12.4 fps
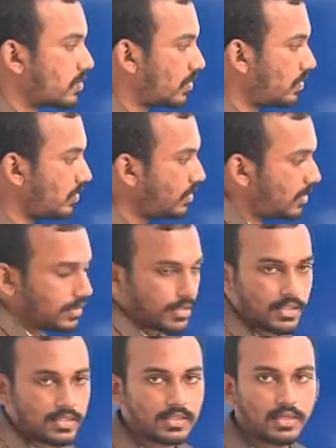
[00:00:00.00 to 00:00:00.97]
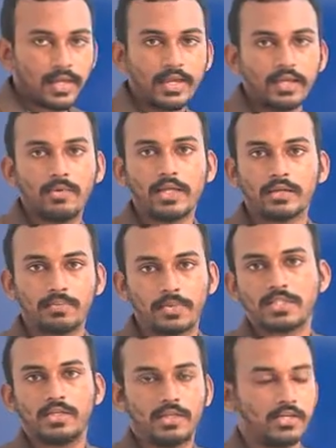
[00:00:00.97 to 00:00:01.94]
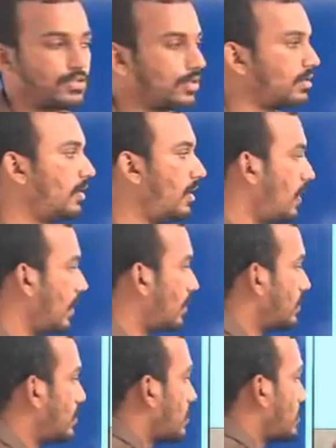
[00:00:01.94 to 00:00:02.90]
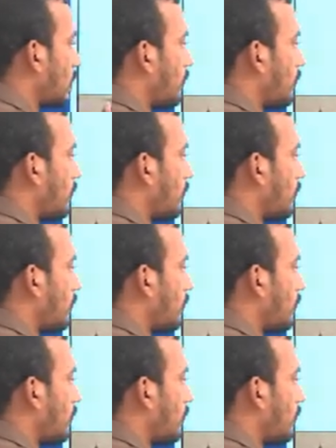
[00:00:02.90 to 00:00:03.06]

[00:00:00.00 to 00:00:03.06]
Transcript: this is the diagrammatic representation. This is our